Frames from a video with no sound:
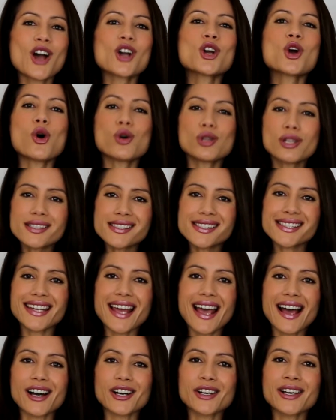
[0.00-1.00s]
Call us
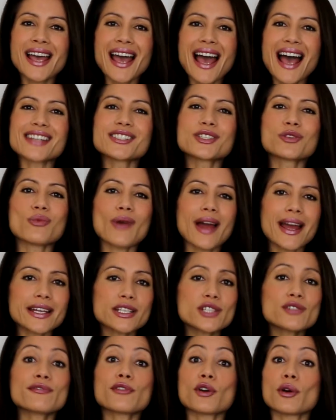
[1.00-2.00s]
now and
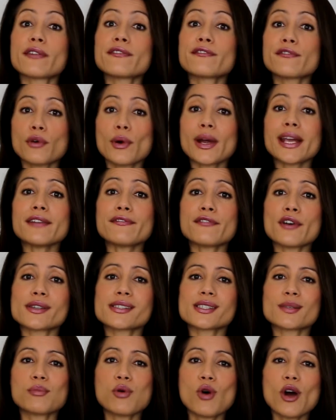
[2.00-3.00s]
arrange for a free
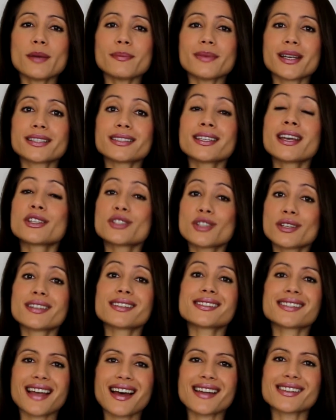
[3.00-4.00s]
first appointment to
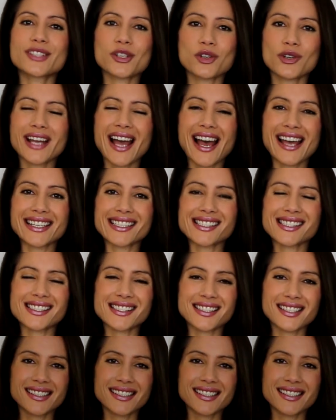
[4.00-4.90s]
discuss your case.